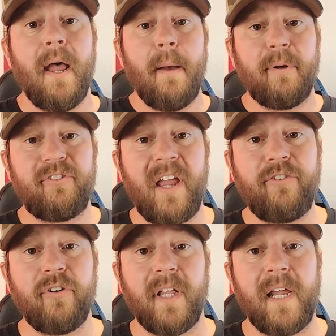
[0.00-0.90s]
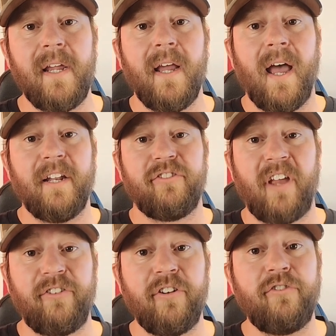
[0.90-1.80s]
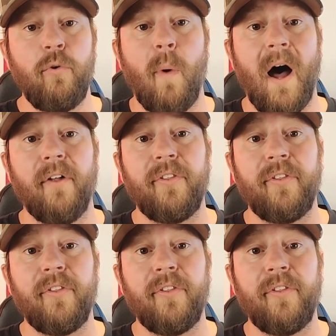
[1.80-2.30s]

potentially an accession to wealth